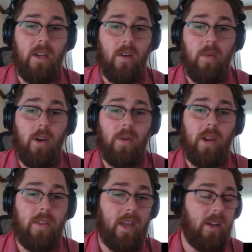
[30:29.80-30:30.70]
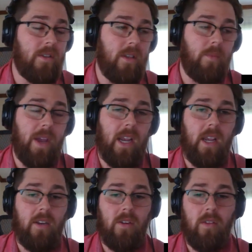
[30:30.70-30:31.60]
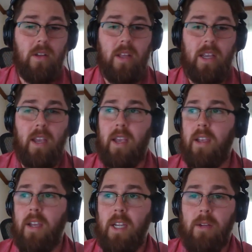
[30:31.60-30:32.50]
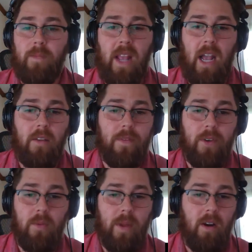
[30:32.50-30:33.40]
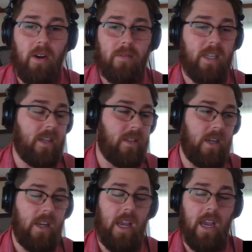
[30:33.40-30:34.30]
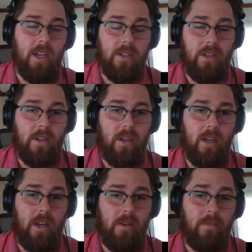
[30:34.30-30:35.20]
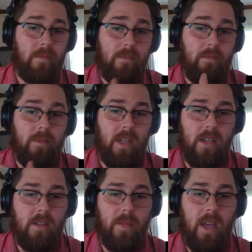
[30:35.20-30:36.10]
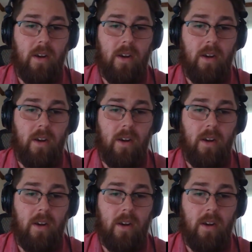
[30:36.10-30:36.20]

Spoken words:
We don't know anything else. On the back end, you look like a alphanumeric text ID hash. It doesn't matter.